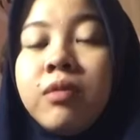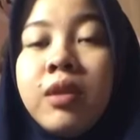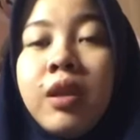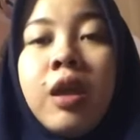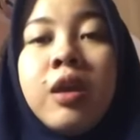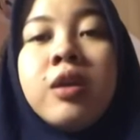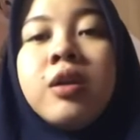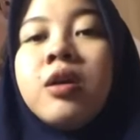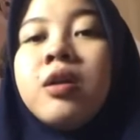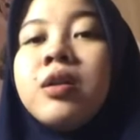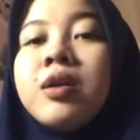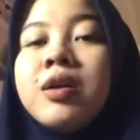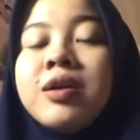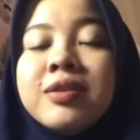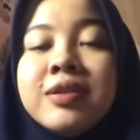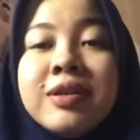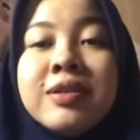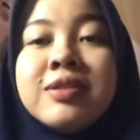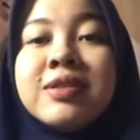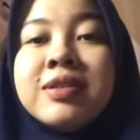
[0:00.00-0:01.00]
the
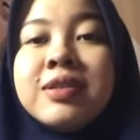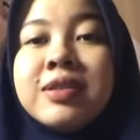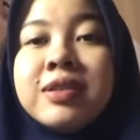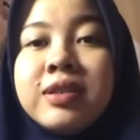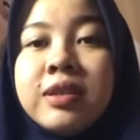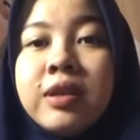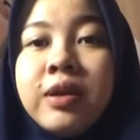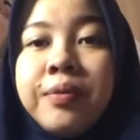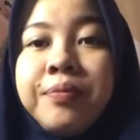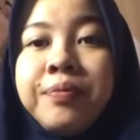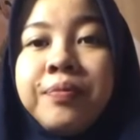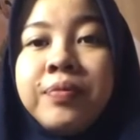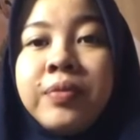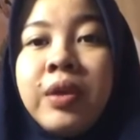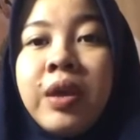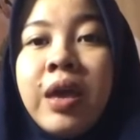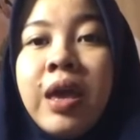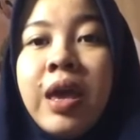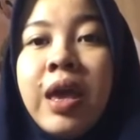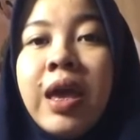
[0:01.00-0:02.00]
learner system
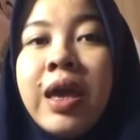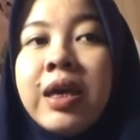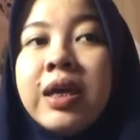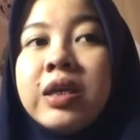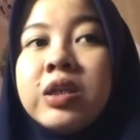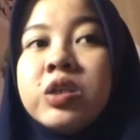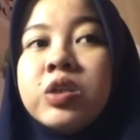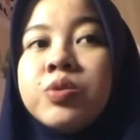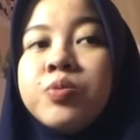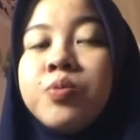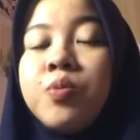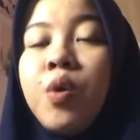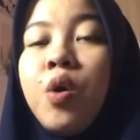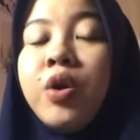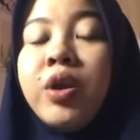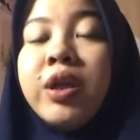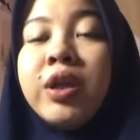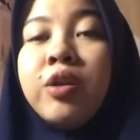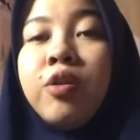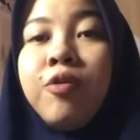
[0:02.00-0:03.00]
is
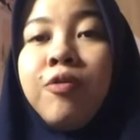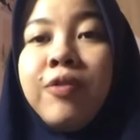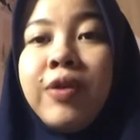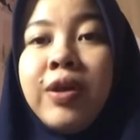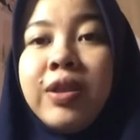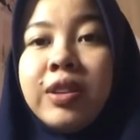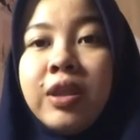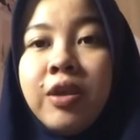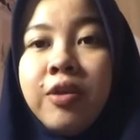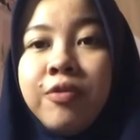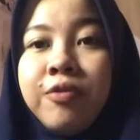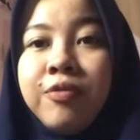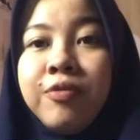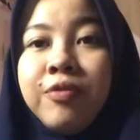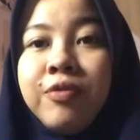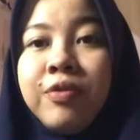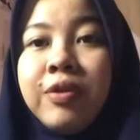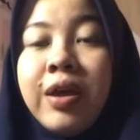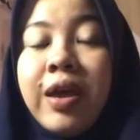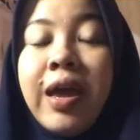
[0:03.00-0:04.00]
more innovative
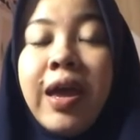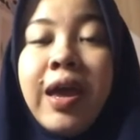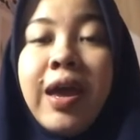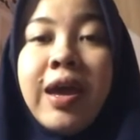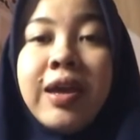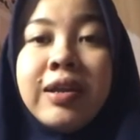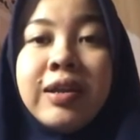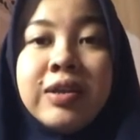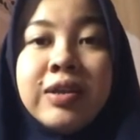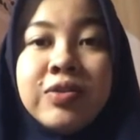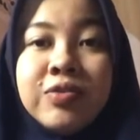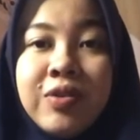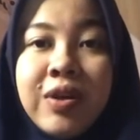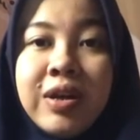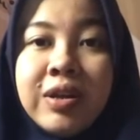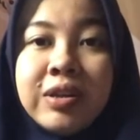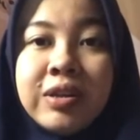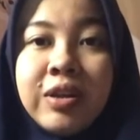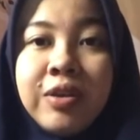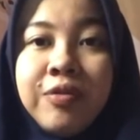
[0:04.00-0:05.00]
and
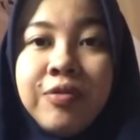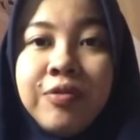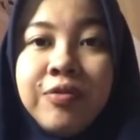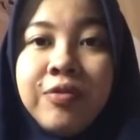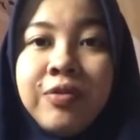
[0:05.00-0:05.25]
interactive.